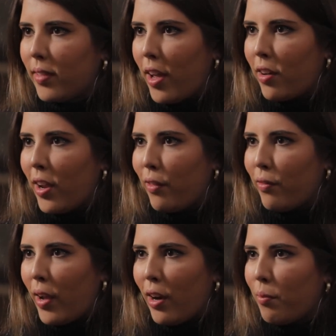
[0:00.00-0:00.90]
I
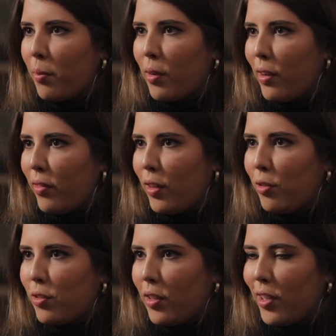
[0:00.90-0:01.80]
don't remember even
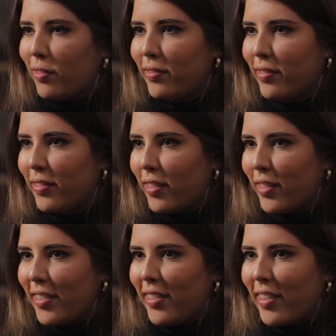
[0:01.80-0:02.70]
losing
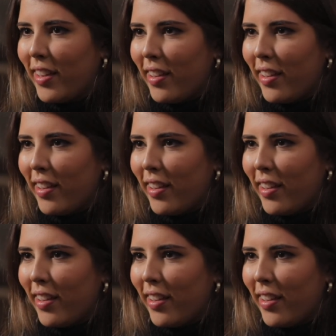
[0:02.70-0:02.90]
you.